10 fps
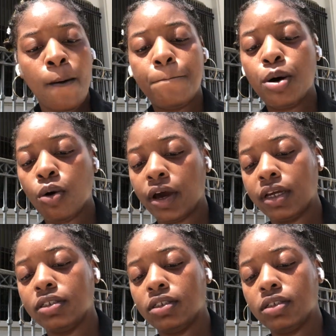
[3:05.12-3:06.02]

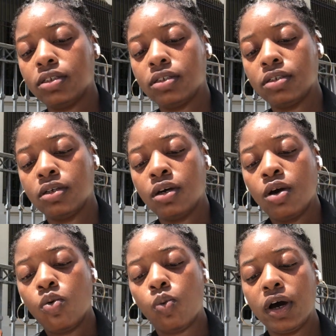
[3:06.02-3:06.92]
points.
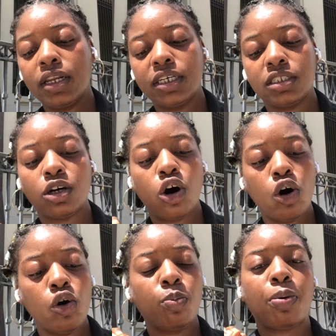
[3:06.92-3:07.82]
What is the
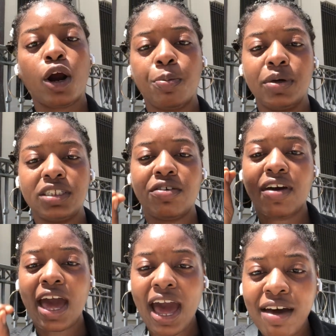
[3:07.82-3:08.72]
whole purpose of
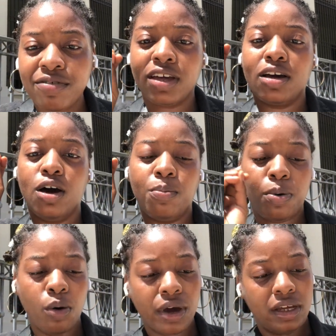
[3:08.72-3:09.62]
having
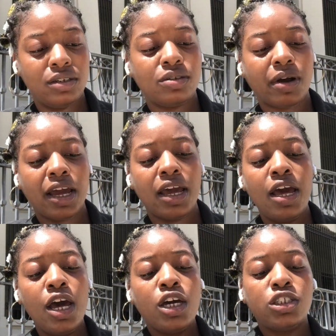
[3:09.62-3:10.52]
a point, right?
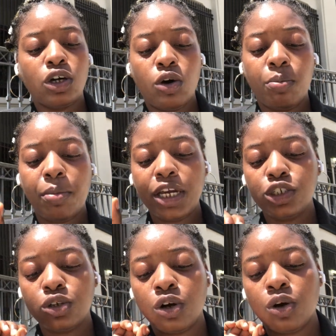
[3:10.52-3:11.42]
So make
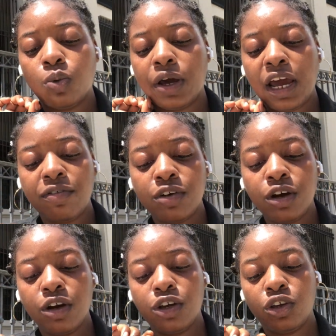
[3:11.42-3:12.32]
sure
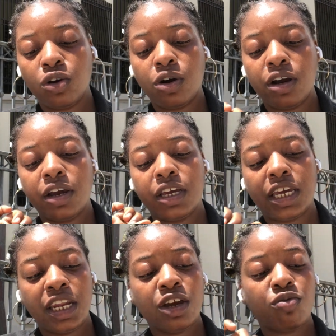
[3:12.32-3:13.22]
whatever you're
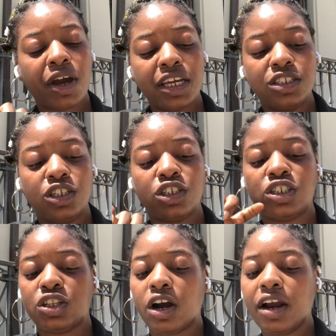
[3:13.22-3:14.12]
getting ready to
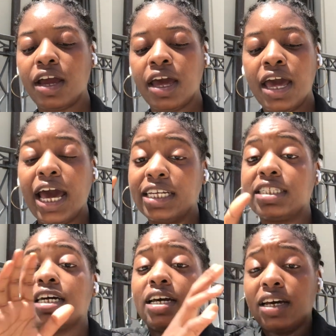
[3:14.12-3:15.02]
start has
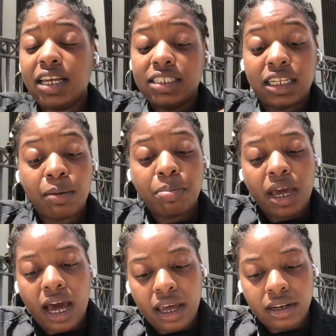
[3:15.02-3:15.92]
the good intent
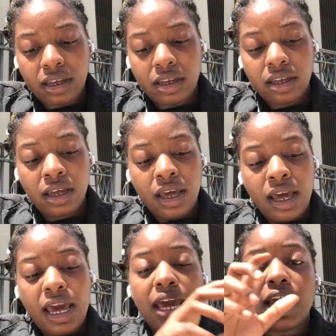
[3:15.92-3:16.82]
behind it.
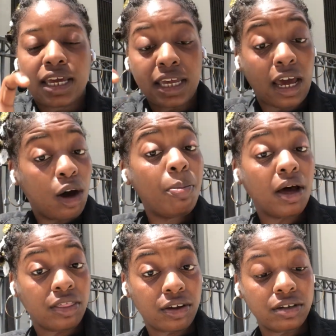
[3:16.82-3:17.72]
It can help
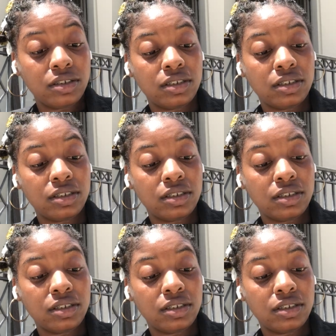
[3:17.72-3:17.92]
others,